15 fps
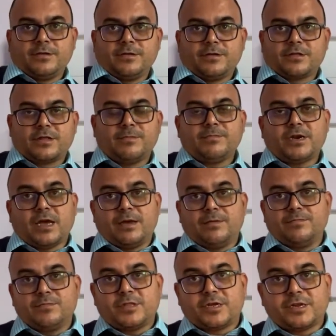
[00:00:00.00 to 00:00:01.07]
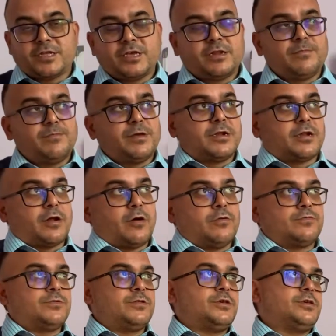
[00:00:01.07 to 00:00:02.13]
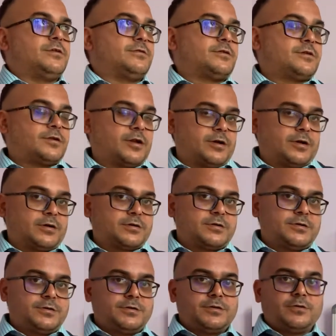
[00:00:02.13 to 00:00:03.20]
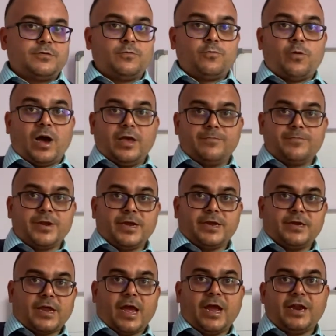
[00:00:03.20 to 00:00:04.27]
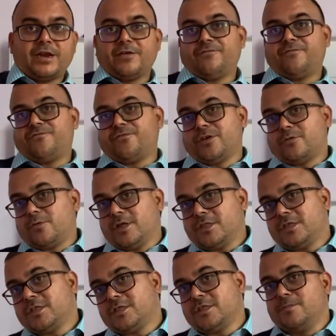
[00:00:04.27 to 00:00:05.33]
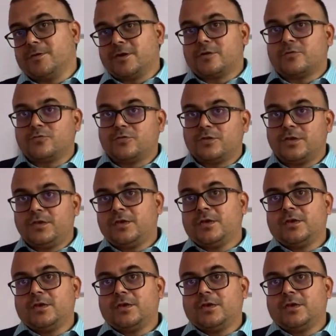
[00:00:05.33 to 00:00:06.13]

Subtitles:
Sometimes the rear mirror of the truck vibrate at a frequency similar to the